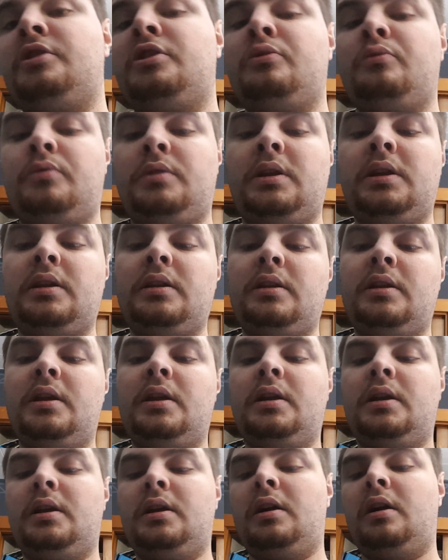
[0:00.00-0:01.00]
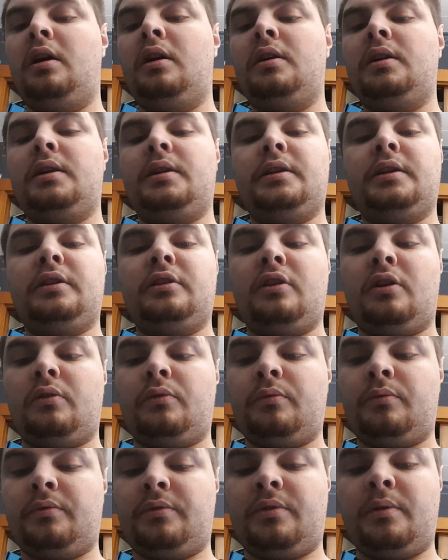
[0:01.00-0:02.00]
unit. You
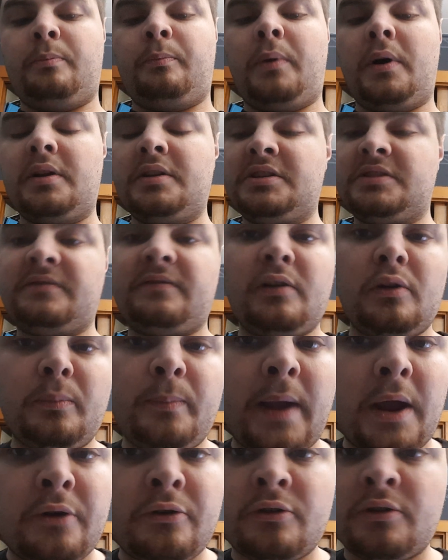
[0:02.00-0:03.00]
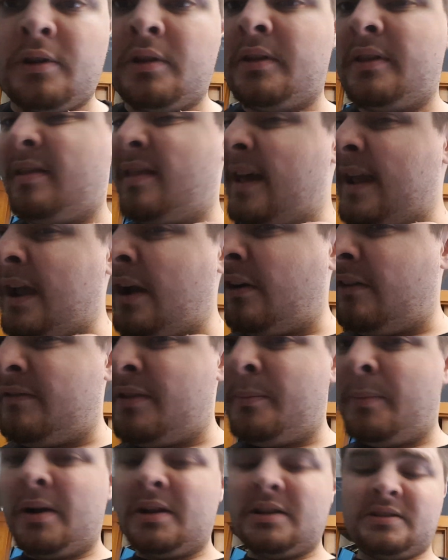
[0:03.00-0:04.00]
know, the buttons feel better, the layout of
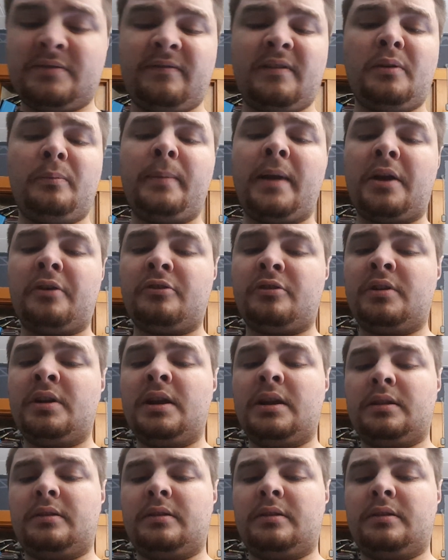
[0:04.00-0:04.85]
the buttons feel better,